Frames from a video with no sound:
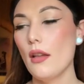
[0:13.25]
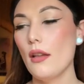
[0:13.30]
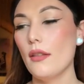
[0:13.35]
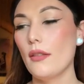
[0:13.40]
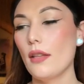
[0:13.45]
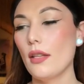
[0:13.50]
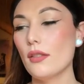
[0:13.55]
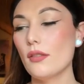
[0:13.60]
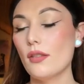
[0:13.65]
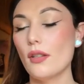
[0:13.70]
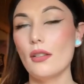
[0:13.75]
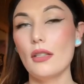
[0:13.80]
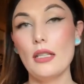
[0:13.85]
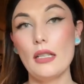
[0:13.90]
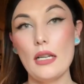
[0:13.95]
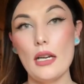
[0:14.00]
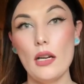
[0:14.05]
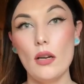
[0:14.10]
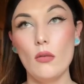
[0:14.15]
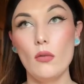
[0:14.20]
They started
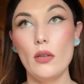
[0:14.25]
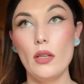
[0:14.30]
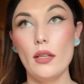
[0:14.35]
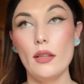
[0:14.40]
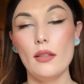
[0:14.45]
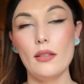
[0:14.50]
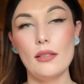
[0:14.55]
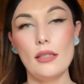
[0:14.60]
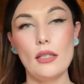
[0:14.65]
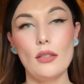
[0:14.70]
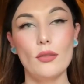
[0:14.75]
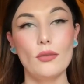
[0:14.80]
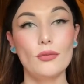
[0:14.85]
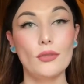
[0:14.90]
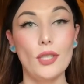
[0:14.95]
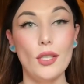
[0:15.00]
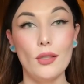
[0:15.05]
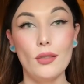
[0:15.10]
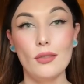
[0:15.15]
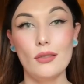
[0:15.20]
out with single
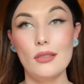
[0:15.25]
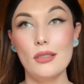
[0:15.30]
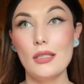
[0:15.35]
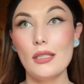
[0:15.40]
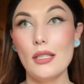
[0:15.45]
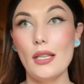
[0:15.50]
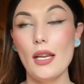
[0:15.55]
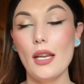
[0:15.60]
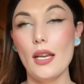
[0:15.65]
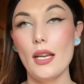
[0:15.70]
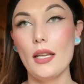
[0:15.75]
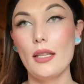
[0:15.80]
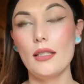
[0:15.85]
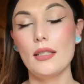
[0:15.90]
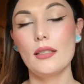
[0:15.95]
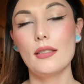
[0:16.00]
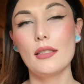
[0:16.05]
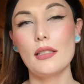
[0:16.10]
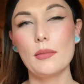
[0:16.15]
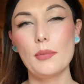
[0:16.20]
notes and
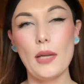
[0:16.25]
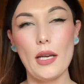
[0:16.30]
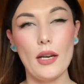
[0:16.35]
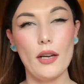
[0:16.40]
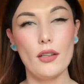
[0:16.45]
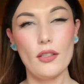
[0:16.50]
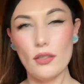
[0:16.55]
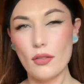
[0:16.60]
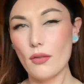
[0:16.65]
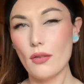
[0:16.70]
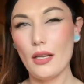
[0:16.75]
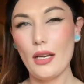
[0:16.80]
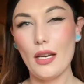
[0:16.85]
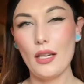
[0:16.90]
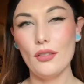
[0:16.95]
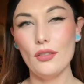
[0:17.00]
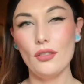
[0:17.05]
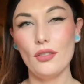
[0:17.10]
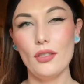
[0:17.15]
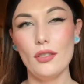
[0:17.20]
inspired
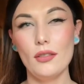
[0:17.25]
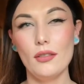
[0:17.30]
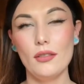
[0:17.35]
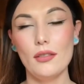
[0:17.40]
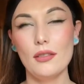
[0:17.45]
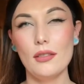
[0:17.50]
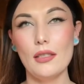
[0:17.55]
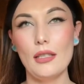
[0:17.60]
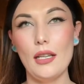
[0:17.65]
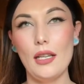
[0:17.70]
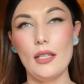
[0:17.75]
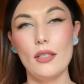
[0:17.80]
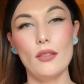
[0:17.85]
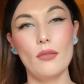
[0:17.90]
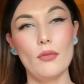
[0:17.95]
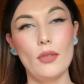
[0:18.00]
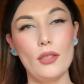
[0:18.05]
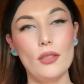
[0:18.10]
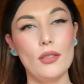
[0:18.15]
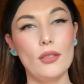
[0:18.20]
creations and
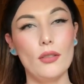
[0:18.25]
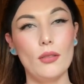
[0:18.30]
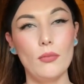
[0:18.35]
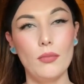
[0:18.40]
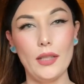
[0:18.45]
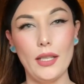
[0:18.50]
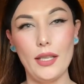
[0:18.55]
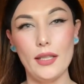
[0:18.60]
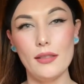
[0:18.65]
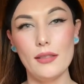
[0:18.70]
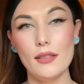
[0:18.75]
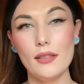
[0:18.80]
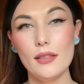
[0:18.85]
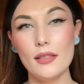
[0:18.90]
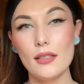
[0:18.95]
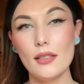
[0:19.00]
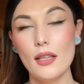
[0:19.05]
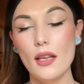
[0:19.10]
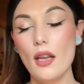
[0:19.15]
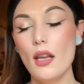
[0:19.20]
original
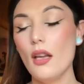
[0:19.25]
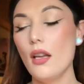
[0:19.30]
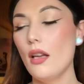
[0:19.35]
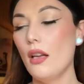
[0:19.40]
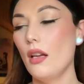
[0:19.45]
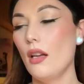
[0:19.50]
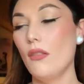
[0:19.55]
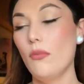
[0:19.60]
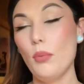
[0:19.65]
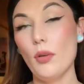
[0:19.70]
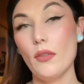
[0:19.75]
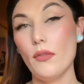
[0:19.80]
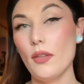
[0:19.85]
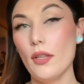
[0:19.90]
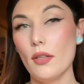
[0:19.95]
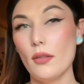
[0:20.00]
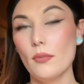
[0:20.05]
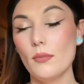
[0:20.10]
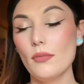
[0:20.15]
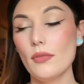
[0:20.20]
blends of
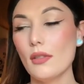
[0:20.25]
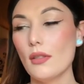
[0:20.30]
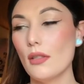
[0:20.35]
perfumes.